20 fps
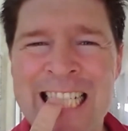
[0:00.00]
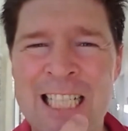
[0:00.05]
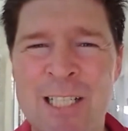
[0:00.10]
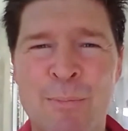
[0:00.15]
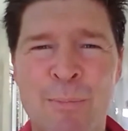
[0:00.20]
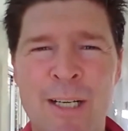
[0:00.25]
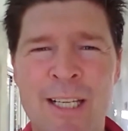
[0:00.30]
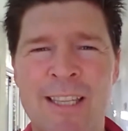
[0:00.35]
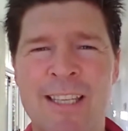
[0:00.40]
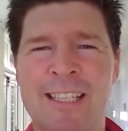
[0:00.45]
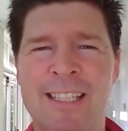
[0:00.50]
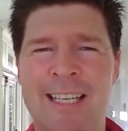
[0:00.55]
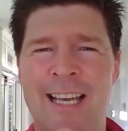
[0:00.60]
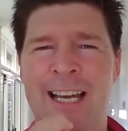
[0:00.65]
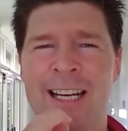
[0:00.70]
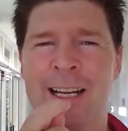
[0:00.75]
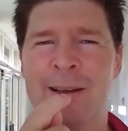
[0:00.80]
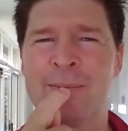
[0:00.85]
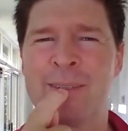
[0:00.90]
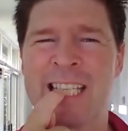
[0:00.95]
bring the
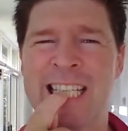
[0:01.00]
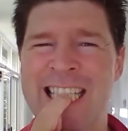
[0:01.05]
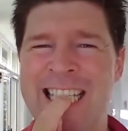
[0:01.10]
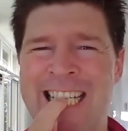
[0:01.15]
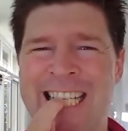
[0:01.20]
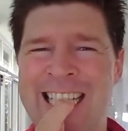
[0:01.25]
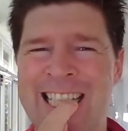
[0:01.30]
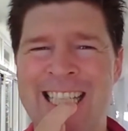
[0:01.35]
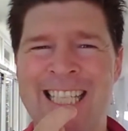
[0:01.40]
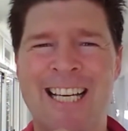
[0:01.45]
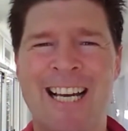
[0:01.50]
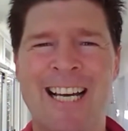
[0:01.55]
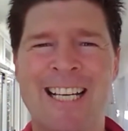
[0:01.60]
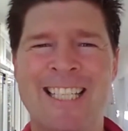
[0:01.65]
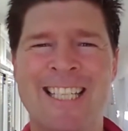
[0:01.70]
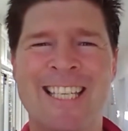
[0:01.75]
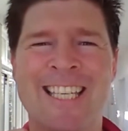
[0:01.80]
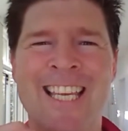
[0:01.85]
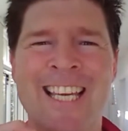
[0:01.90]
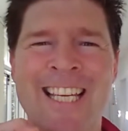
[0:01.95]
sound up to the
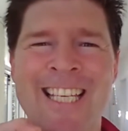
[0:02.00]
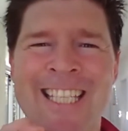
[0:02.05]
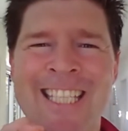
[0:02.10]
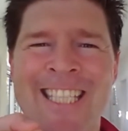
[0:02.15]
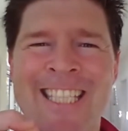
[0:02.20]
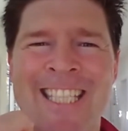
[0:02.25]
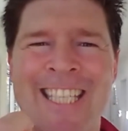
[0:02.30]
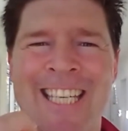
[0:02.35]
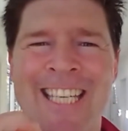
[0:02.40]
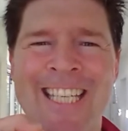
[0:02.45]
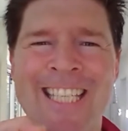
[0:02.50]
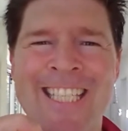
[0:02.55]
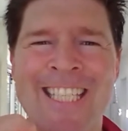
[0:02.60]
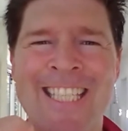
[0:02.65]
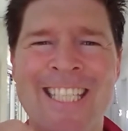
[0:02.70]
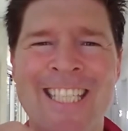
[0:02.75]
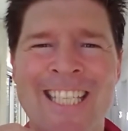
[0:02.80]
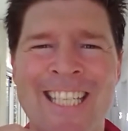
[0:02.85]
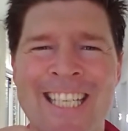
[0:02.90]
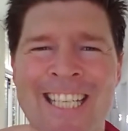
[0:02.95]
incisors,
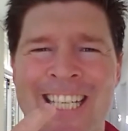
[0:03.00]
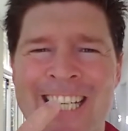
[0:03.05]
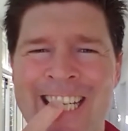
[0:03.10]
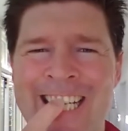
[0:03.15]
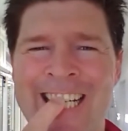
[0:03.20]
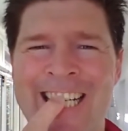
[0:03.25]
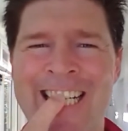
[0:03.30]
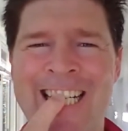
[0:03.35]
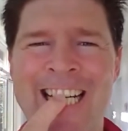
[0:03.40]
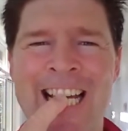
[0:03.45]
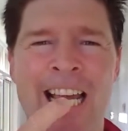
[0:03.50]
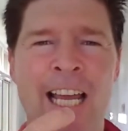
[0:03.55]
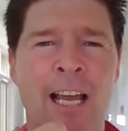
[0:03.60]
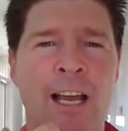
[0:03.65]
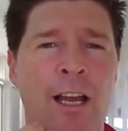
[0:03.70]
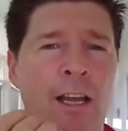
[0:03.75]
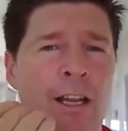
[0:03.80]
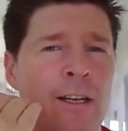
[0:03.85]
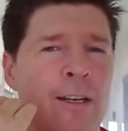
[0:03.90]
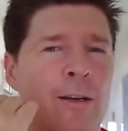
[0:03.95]
s, yeah,
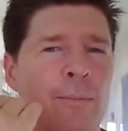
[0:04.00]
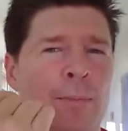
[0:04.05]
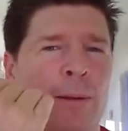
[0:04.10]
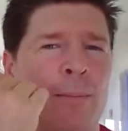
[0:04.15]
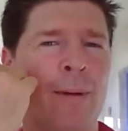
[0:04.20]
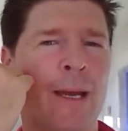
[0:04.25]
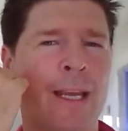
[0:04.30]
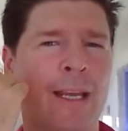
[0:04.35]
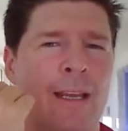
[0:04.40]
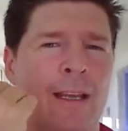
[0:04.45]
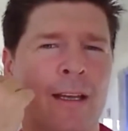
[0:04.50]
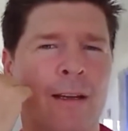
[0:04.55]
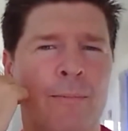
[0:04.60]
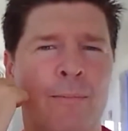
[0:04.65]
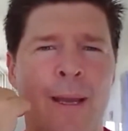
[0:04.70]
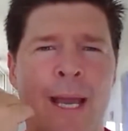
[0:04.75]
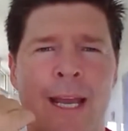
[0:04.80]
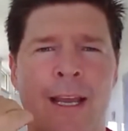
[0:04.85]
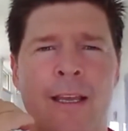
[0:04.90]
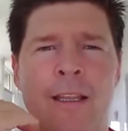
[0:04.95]
and not be making it
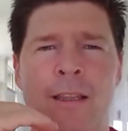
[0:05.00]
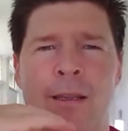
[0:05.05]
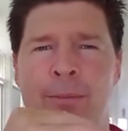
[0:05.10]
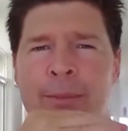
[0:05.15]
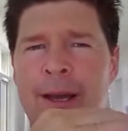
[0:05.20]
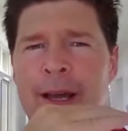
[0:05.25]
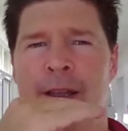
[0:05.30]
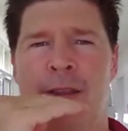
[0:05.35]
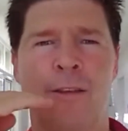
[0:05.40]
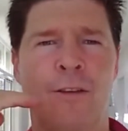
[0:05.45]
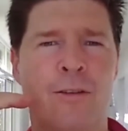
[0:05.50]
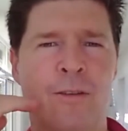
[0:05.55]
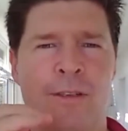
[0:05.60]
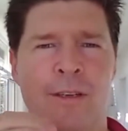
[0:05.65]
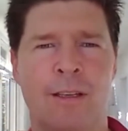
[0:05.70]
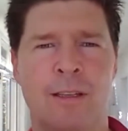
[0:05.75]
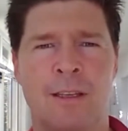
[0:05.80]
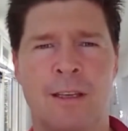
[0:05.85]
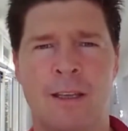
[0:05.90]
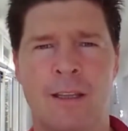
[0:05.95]
back in the mouth
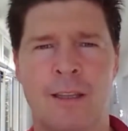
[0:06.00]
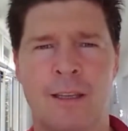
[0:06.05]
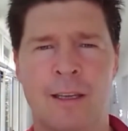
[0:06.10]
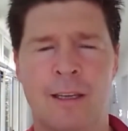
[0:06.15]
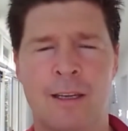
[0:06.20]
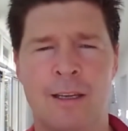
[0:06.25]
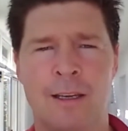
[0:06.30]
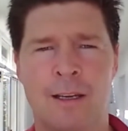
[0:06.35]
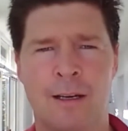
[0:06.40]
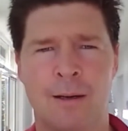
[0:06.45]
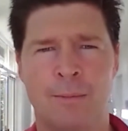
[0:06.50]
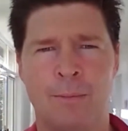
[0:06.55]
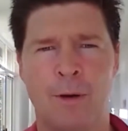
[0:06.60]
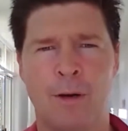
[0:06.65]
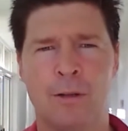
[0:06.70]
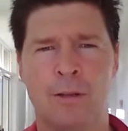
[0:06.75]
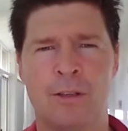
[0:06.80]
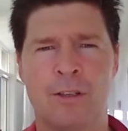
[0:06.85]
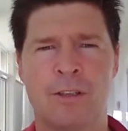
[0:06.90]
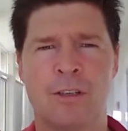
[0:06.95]
using the
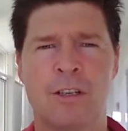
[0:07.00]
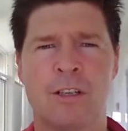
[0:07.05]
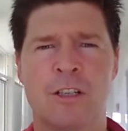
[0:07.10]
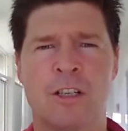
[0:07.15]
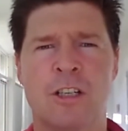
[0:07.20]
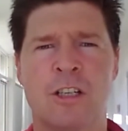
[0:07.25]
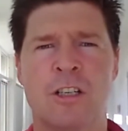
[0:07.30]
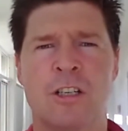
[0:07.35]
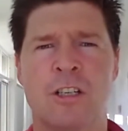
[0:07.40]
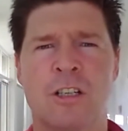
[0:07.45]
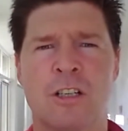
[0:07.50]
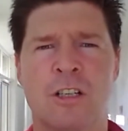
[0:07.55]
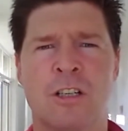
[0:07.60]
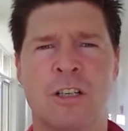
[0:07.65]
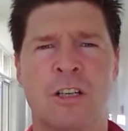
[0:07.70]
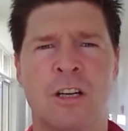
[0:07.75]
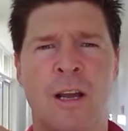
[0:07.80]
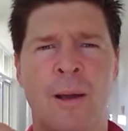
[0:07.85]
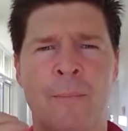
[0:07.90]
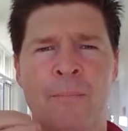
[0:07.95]
molars, sh,
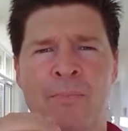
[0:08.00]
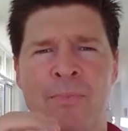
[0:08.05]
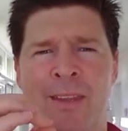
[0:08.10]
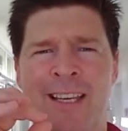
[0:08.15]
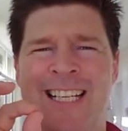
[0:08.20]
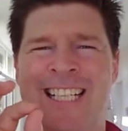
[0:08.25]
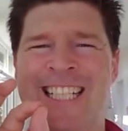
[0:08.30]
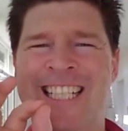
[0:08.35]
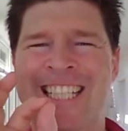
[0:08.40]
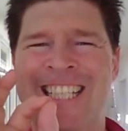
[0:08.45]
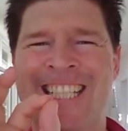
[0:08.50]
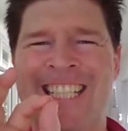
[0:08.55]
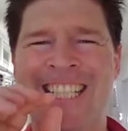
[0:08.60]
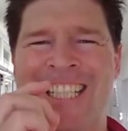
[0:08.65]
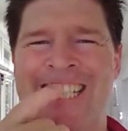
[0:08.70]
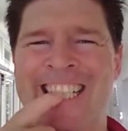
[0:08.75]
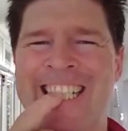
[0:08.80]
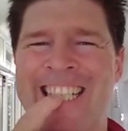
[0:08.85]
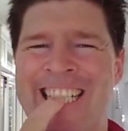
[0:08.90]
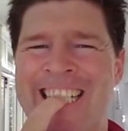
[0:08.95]

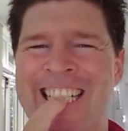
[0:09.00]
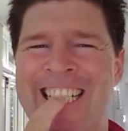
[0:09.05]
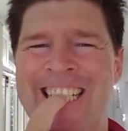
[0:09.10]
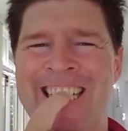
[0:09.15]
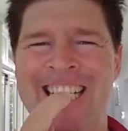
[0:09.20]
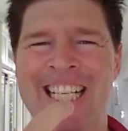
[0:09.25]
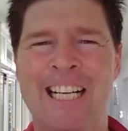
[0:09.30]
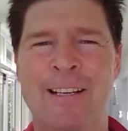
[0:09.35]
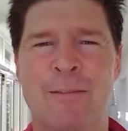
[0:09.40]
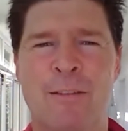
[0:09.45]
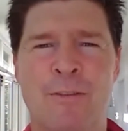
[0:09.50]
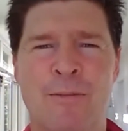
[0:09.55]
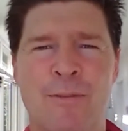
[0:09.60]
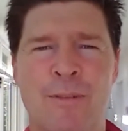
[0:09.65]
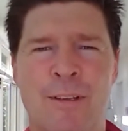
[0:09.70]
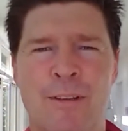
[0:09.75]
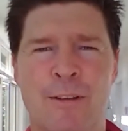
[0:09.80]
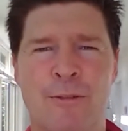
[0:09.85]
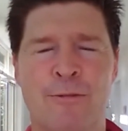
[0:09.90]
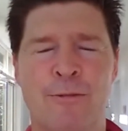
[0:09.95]
s, right up
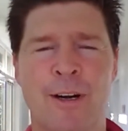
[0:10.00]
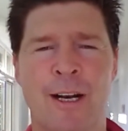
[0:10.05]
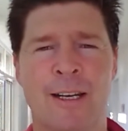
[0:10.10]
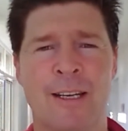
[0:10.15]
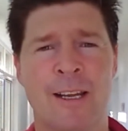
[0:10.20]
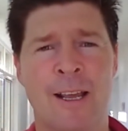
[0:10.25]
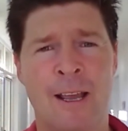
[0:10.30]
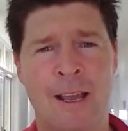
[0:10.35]
the front.